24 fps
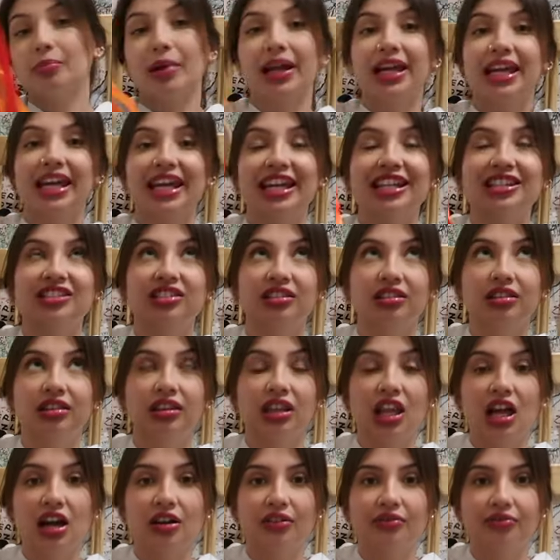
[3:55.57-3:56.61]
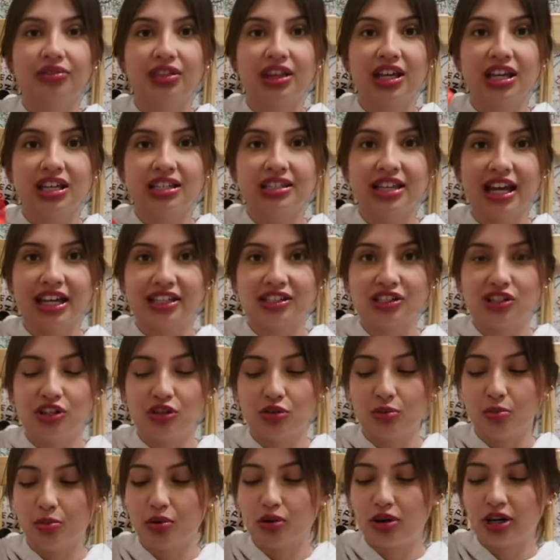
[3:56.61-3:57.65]
My kids love these. As a
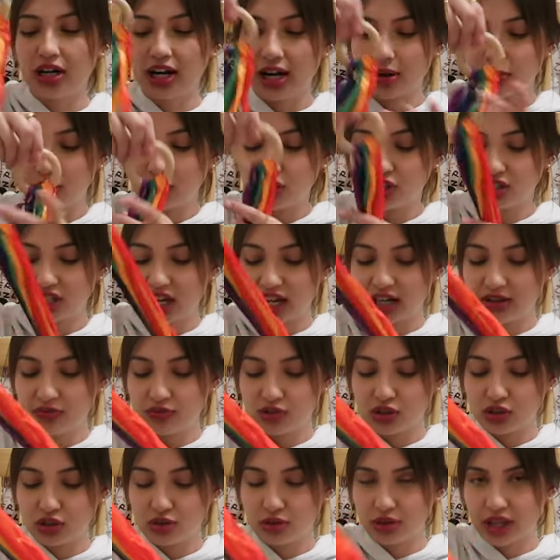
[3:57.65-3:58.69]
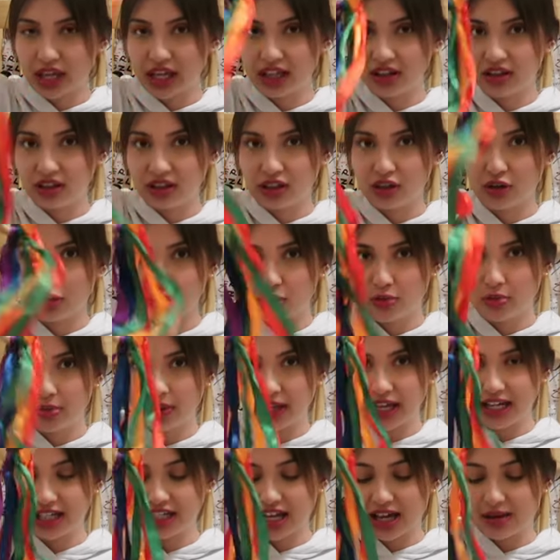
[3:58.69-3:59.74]
newborn, I would just kind of do like little
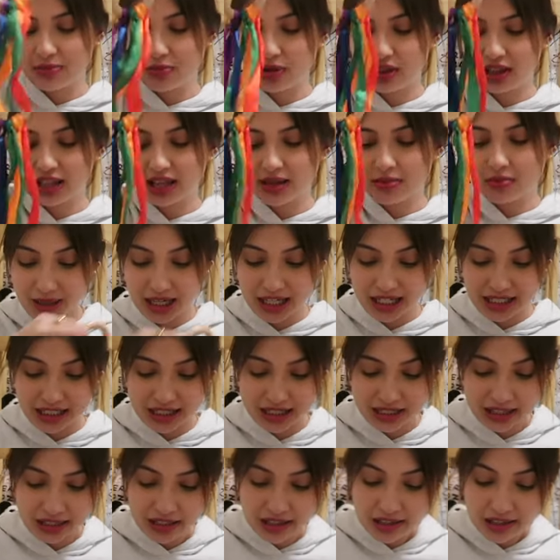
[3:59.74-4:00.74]
playtime with them, but